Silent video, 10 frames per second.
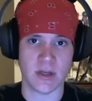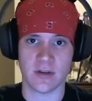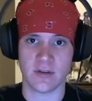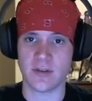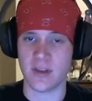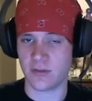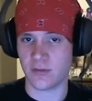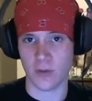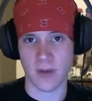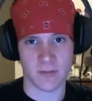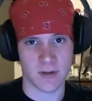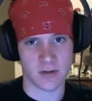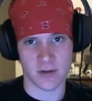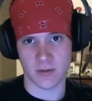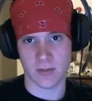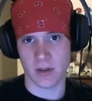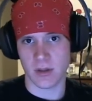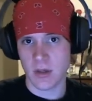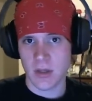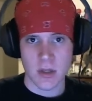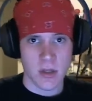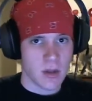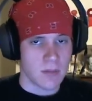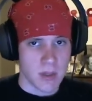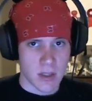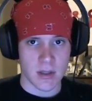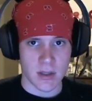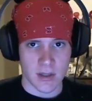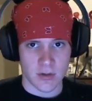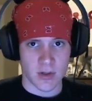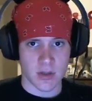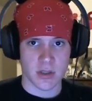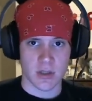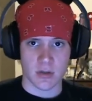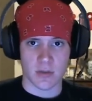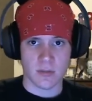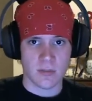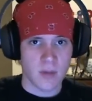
This format's basically gonna be me, little introduction.